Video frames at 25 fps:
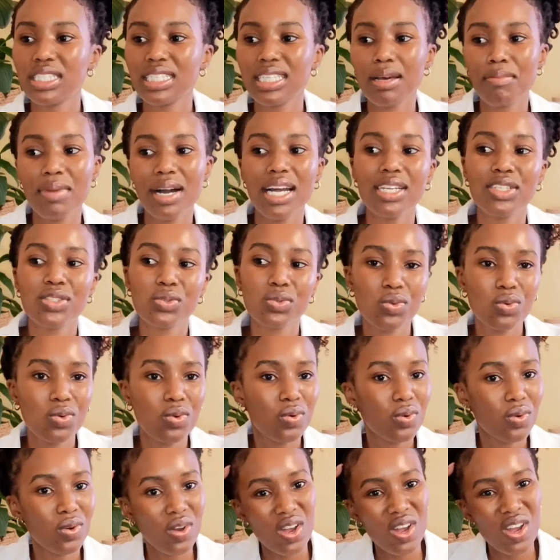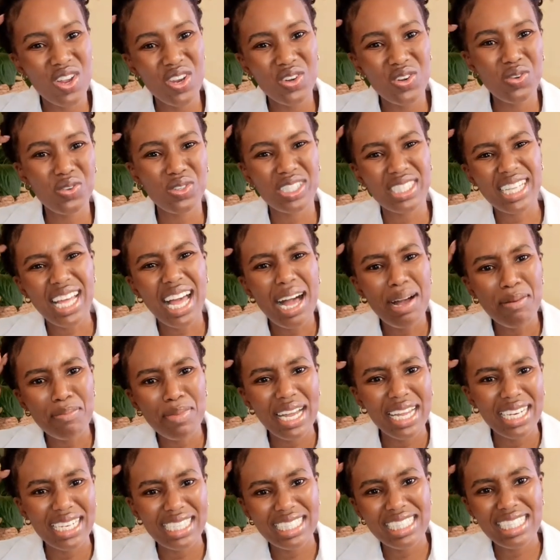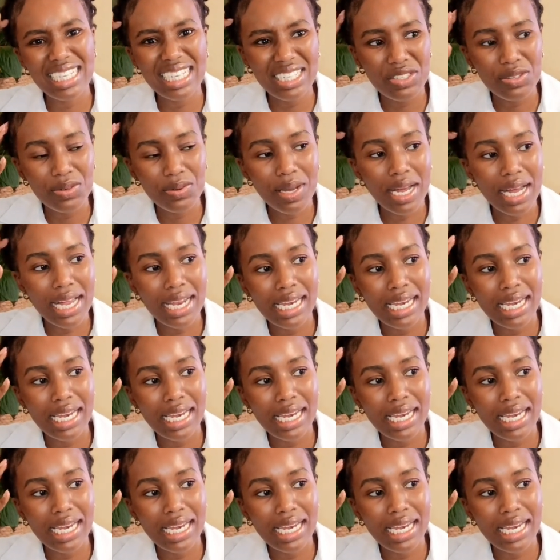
samatu no summer and etc.